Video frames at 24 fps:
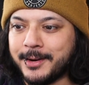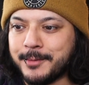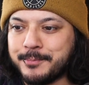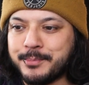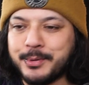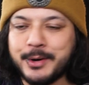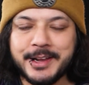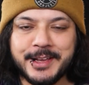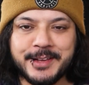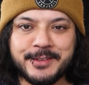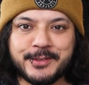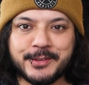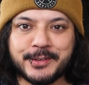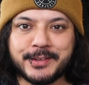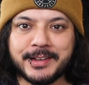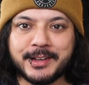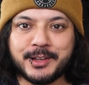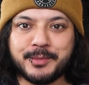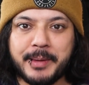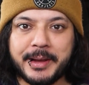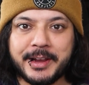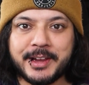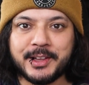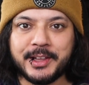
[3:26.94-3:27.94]
pretty interesting
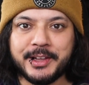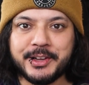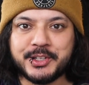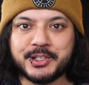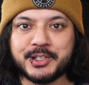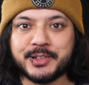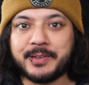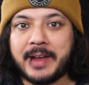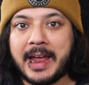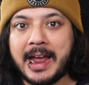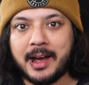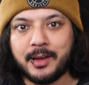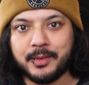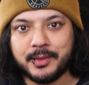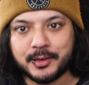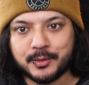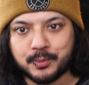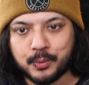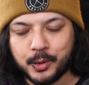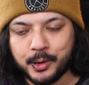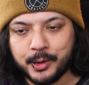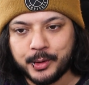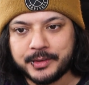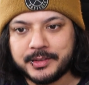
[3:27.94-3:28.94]
speculations of how
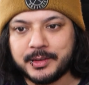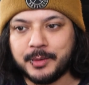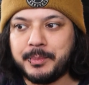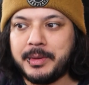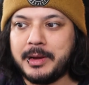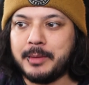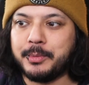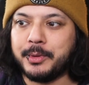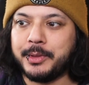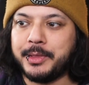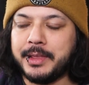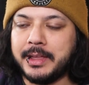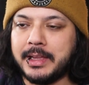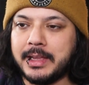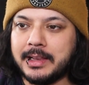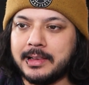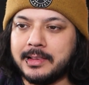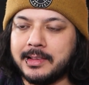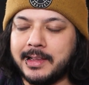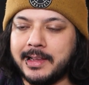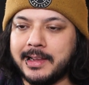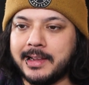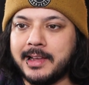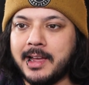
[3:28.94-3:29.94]
this works, and people
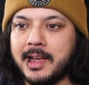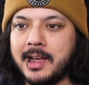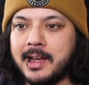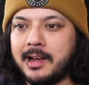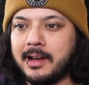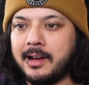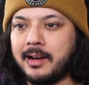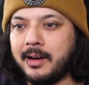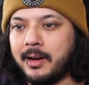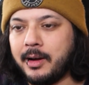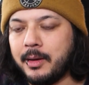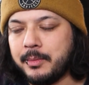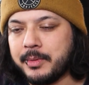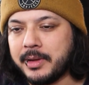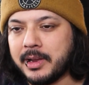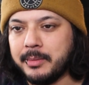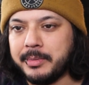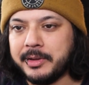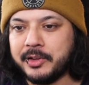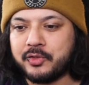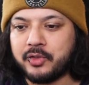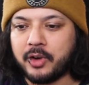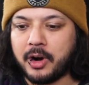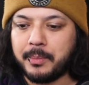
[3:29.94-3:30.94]
thinking like, oh, I'm going to
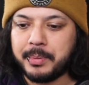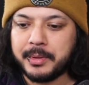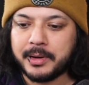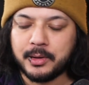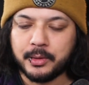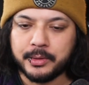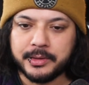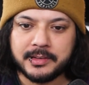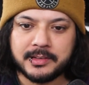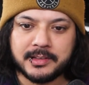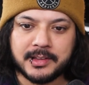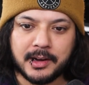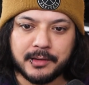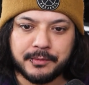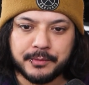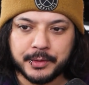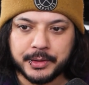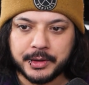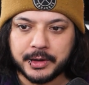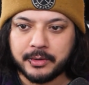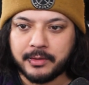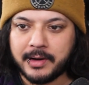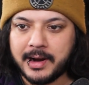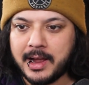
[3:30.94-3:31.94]
be dropping all this stuff on
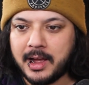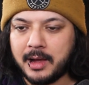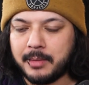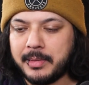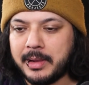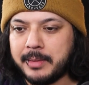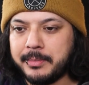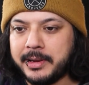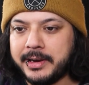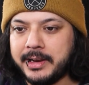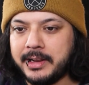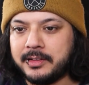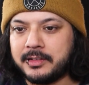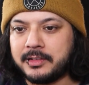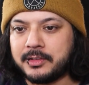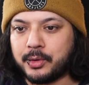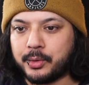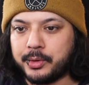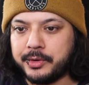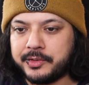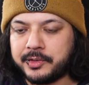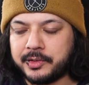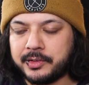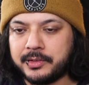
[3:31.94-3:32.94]
the ground, maybe I need
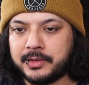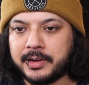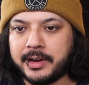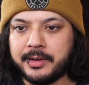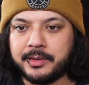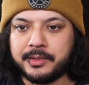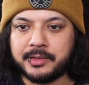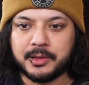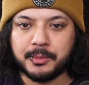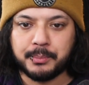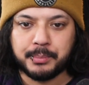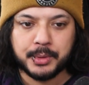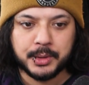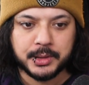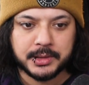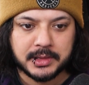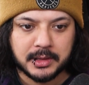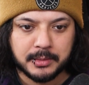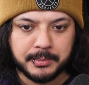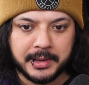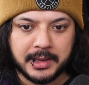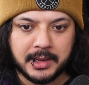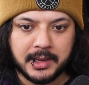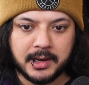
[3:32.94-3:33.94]
storage containers to put
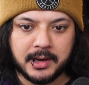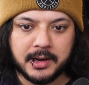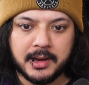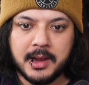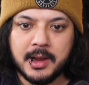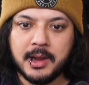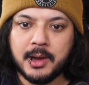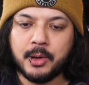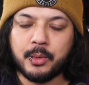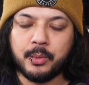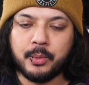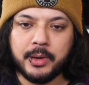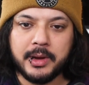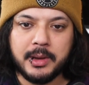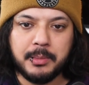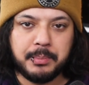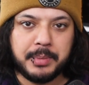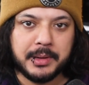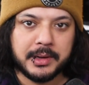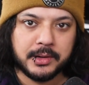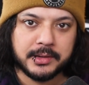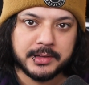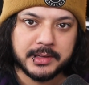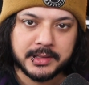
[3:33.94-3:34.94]
them in,
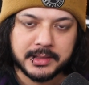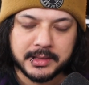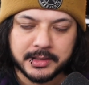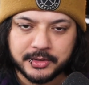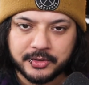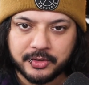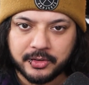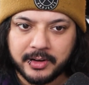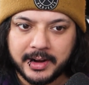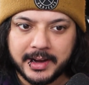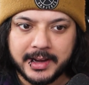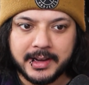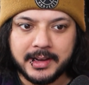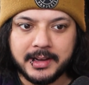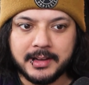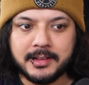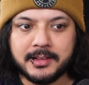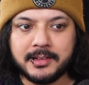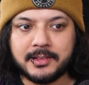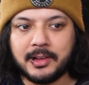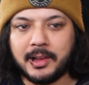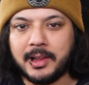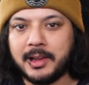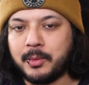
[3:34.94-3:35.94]
rebuilding the
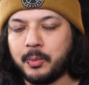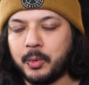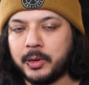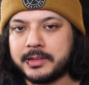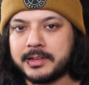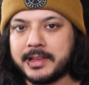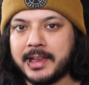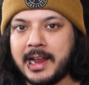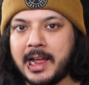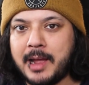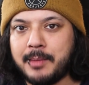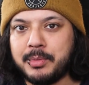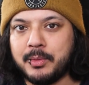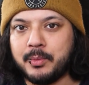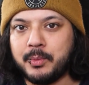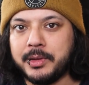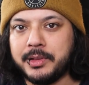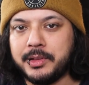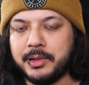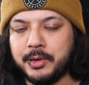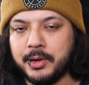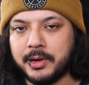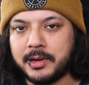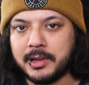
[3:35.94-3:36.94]
trains, like what's going to happen
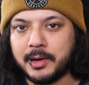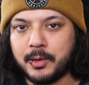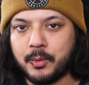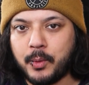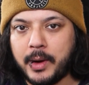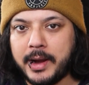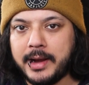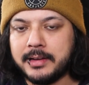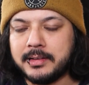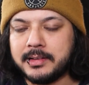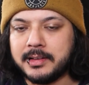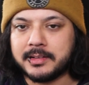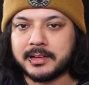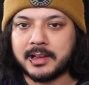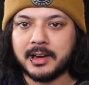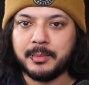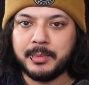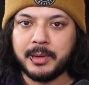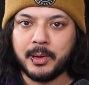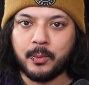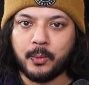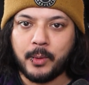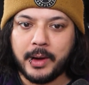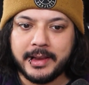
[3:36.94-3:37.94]
with nuclear waste, is going to
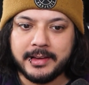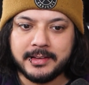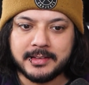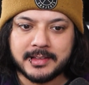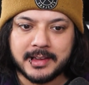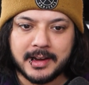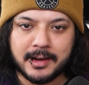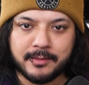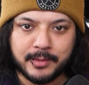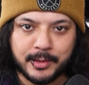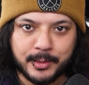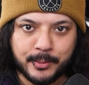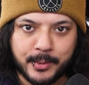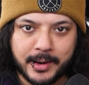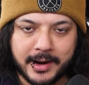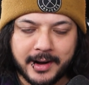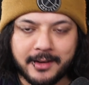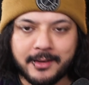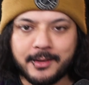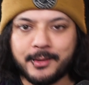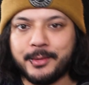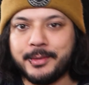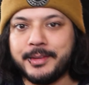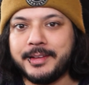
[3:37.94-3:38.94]
be waste
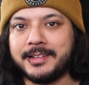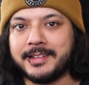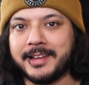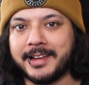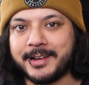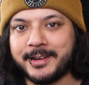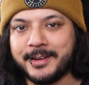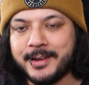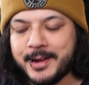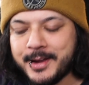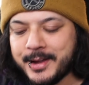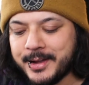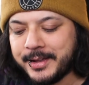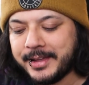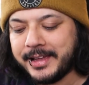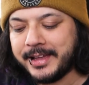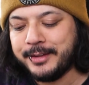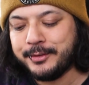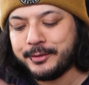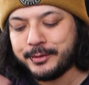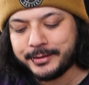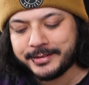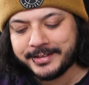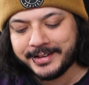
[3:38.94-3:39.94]
everywhere, all these like
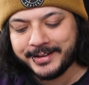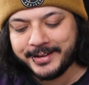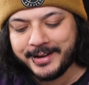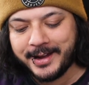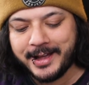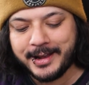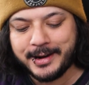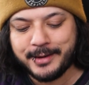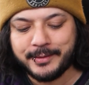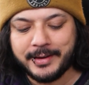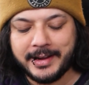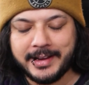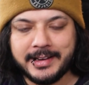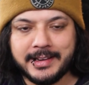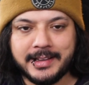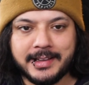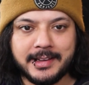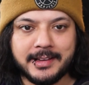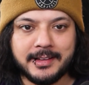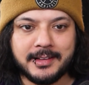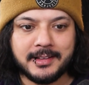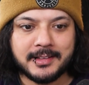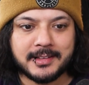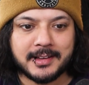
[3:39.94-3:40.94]
interesting kind of
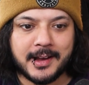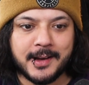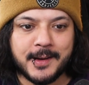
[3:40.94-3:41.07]
ideas.